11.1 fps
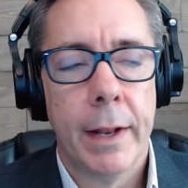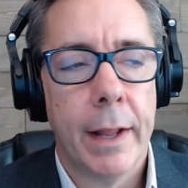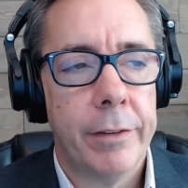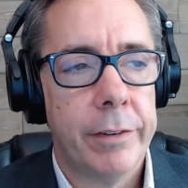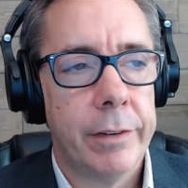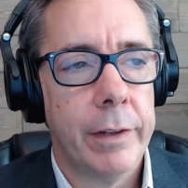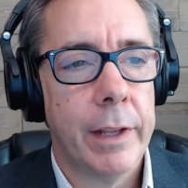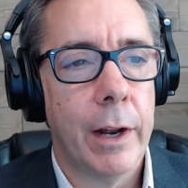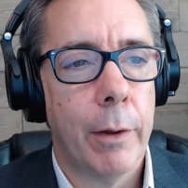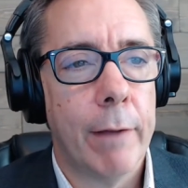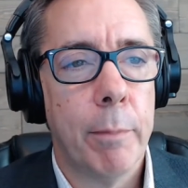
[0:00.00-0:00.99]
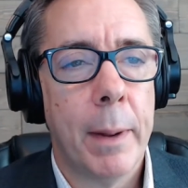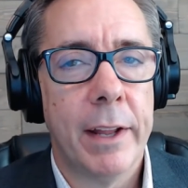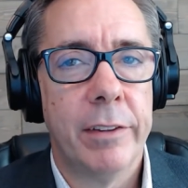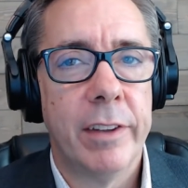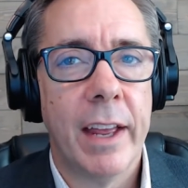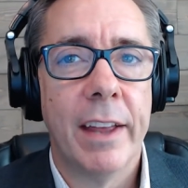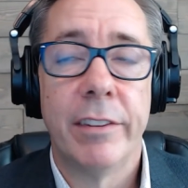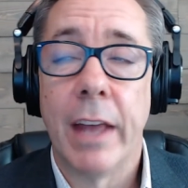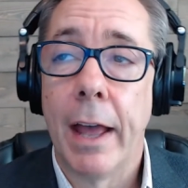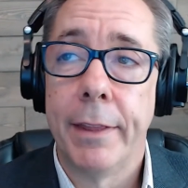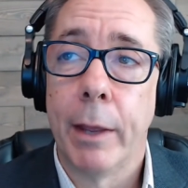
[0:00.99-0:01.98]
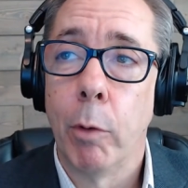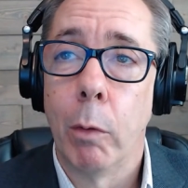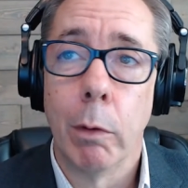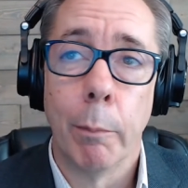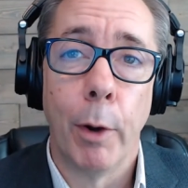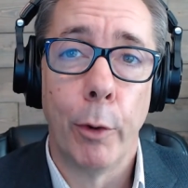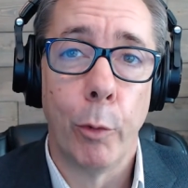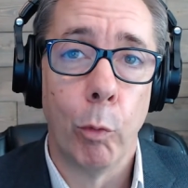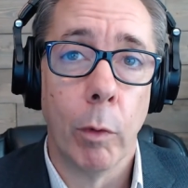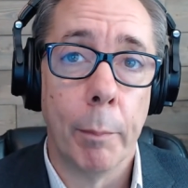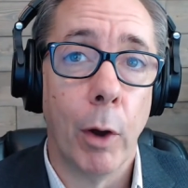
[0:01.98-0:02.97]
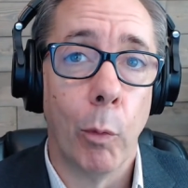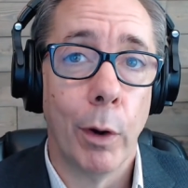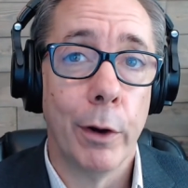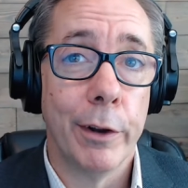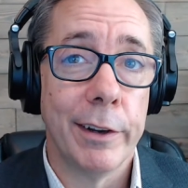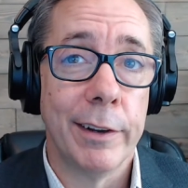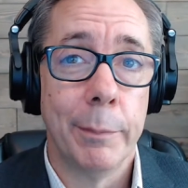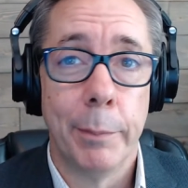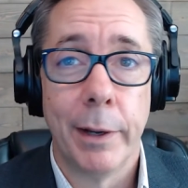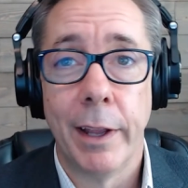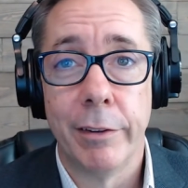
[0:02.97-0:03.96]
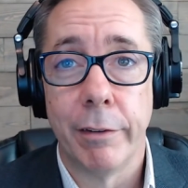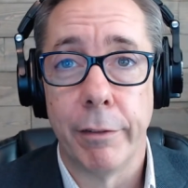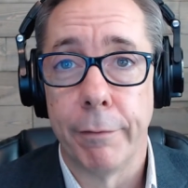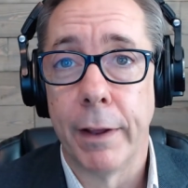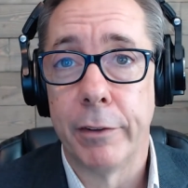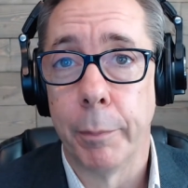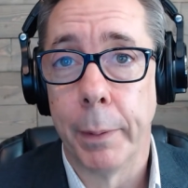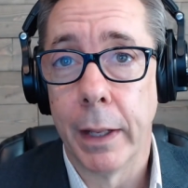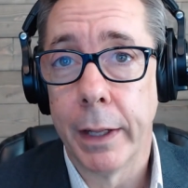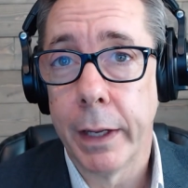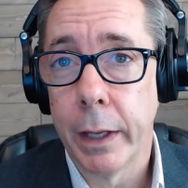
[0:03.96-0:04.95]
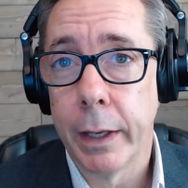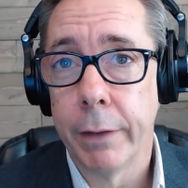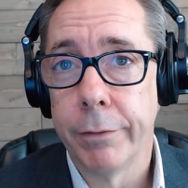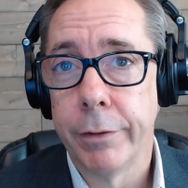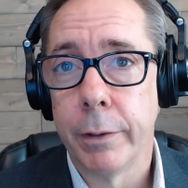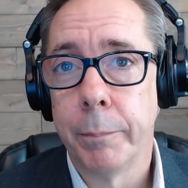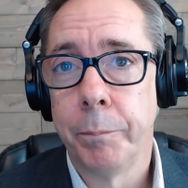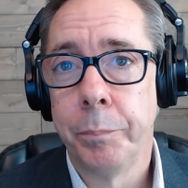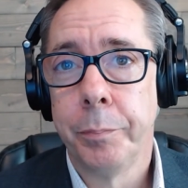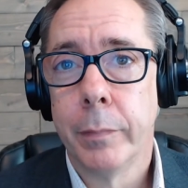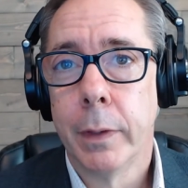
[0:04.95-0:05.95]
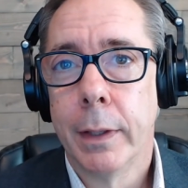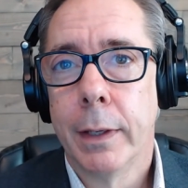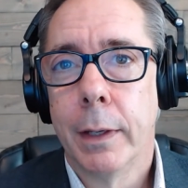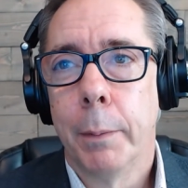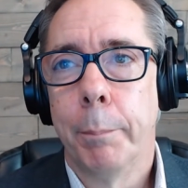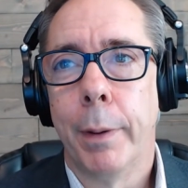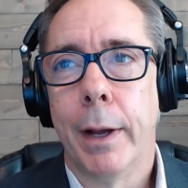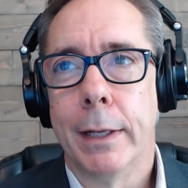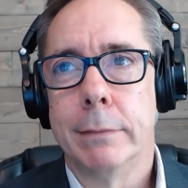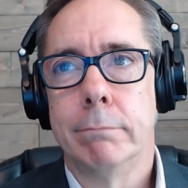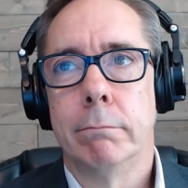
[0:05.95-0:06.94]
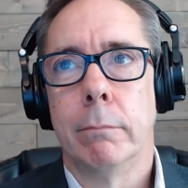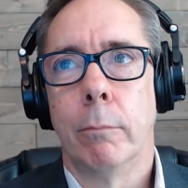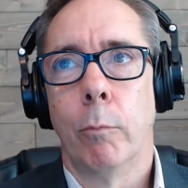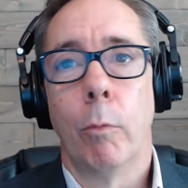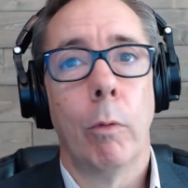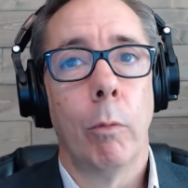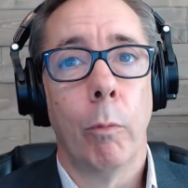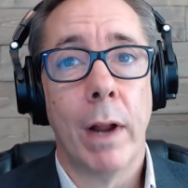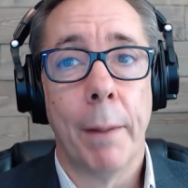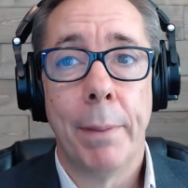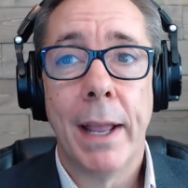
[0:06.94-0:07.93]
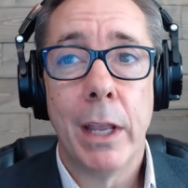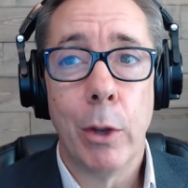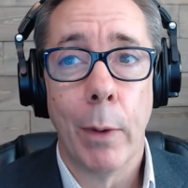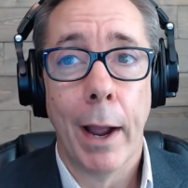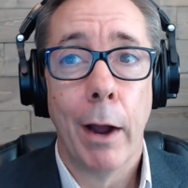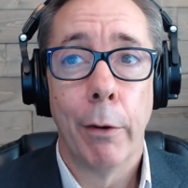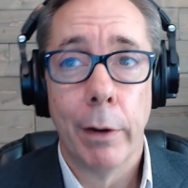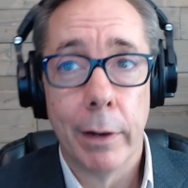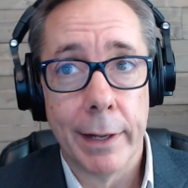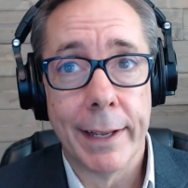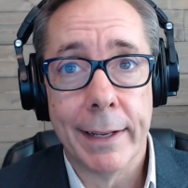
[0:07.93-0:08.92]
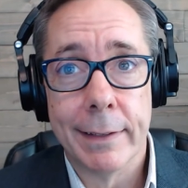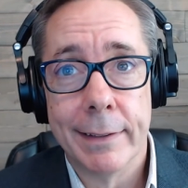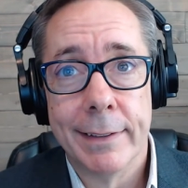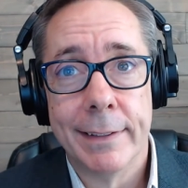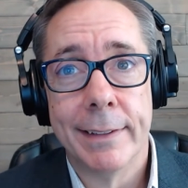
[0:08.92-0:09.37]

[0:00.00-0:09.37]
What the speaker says: And that's, everybody says they want remote work because of the flexibility it gives them. But when I'm paying you hourly,